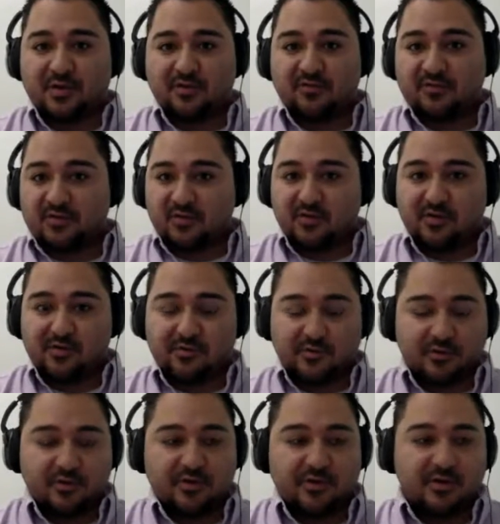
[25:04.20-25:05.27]
and security
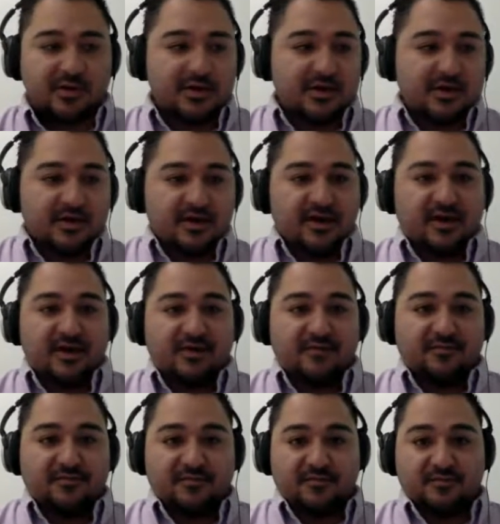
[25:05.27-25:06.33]
protocol,
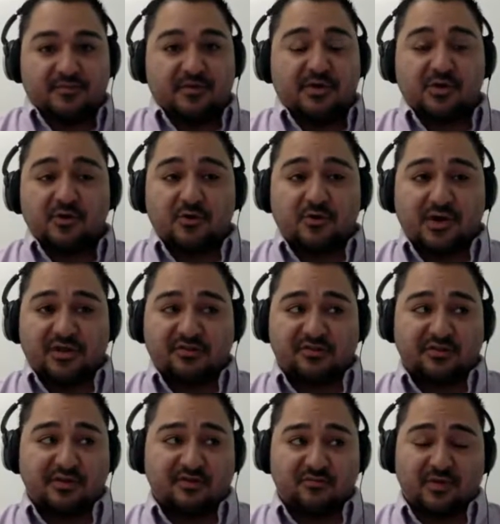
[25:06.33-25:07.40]
QoS
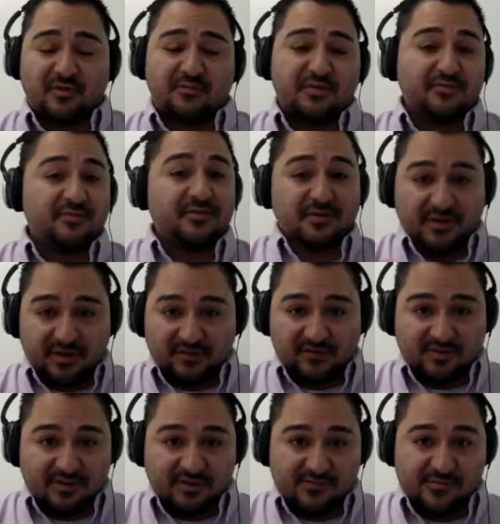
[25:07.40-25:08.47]
gets ramped up to the
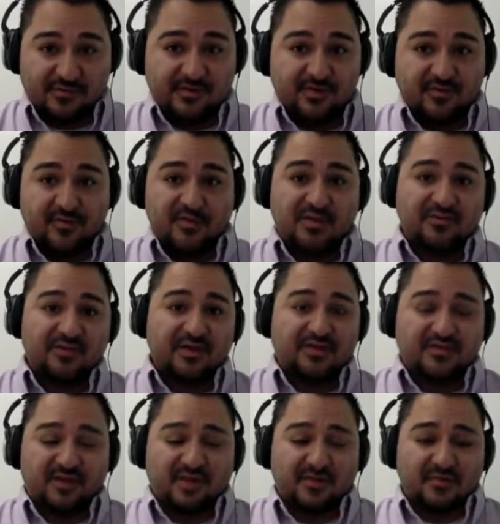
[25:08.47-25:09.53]
next level, and we even have
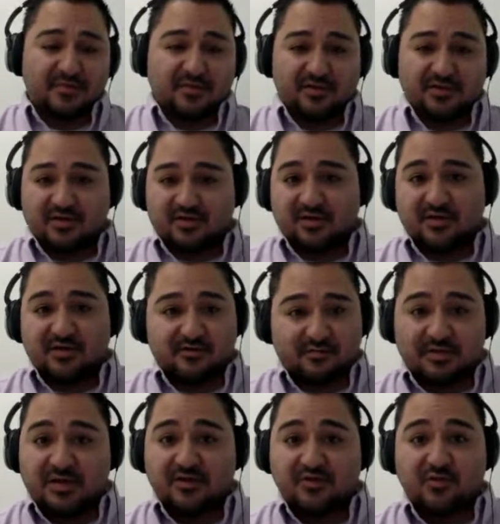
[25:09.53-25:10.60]
the capability to give them
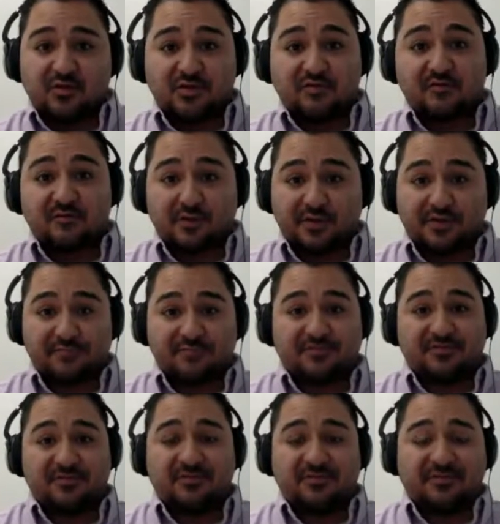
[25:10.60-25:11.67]
10, 20, 40,
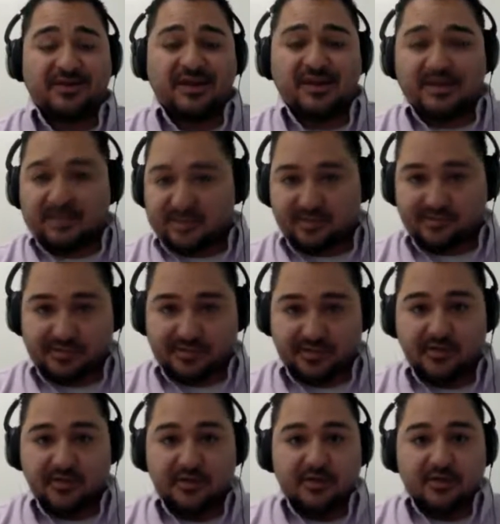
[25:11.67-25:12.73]
60, 80 gigabit
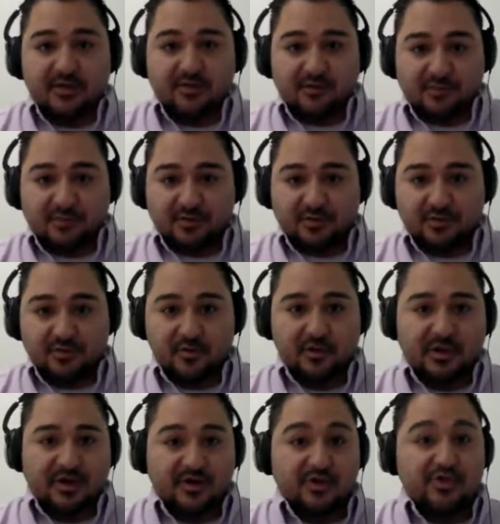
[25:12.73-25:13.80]
throughput to their
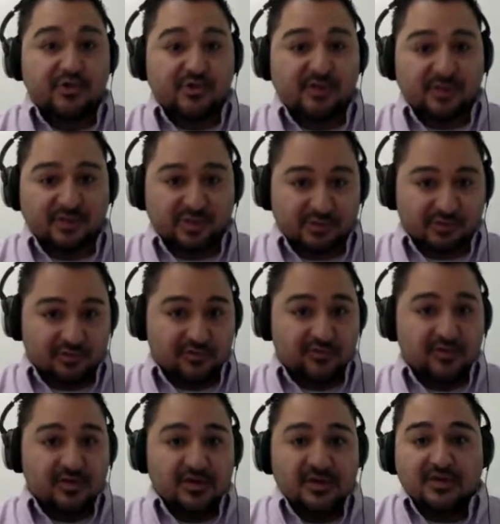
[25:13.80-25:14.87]
cloud should they choose
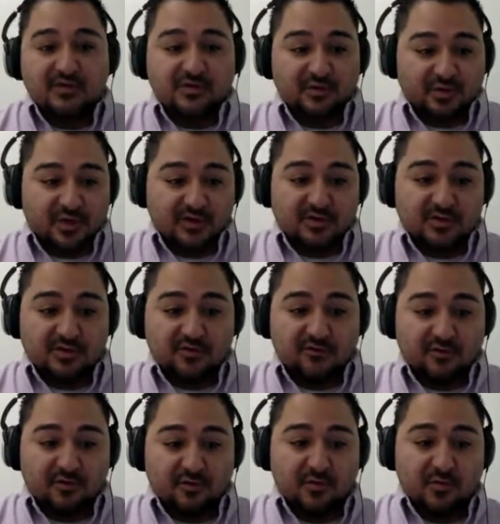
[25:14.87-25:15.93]
to do
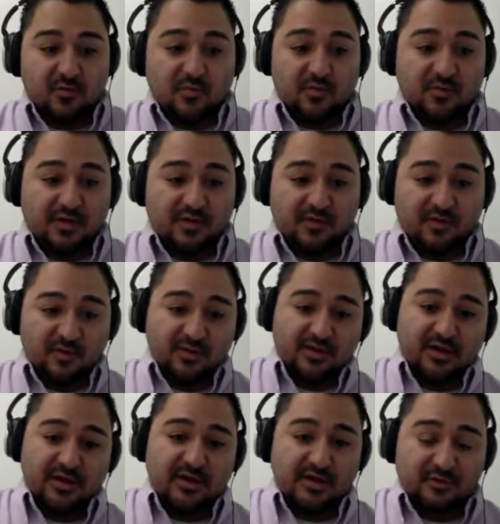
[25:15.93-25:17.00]
so. They were
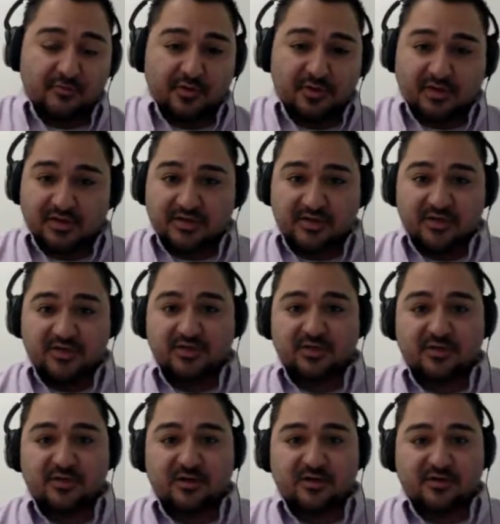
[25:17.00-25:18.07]
hitting a point of
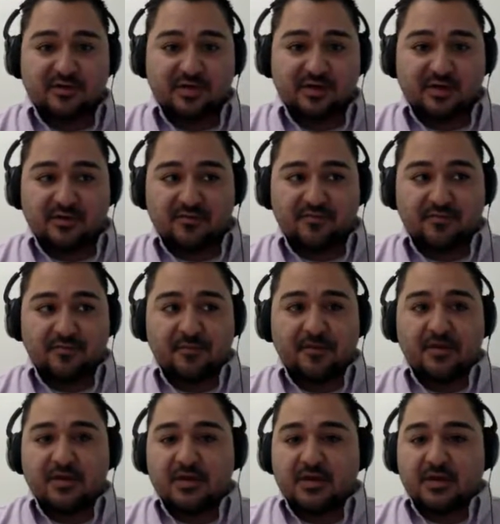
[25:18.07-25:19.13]
contention on
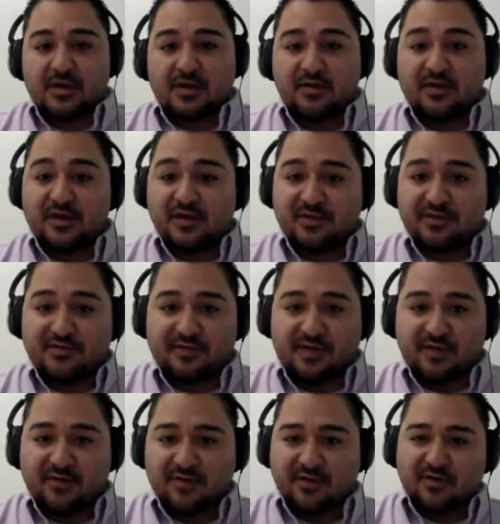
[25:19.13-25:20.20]
the edge
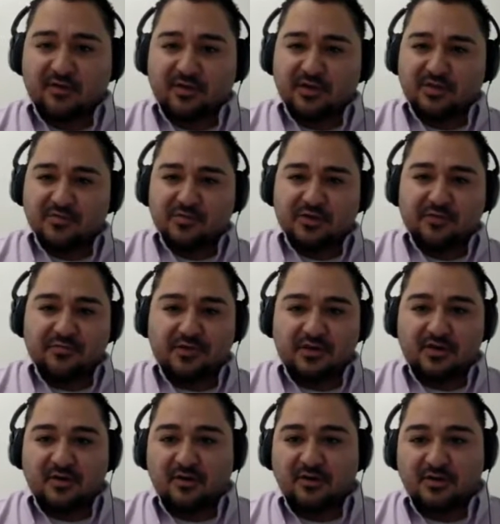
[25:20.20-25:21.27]
device. Could you bring up
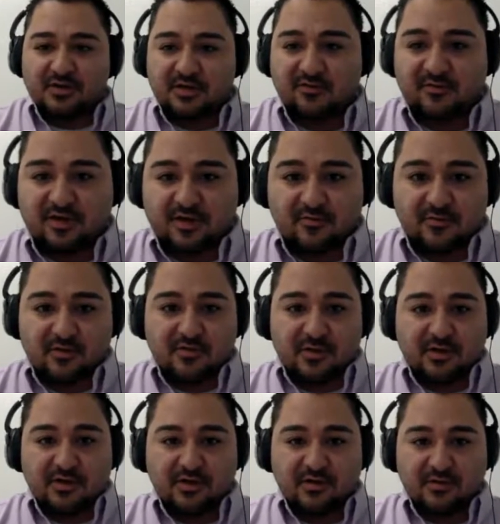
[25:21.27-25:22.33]
the architect slide real quick?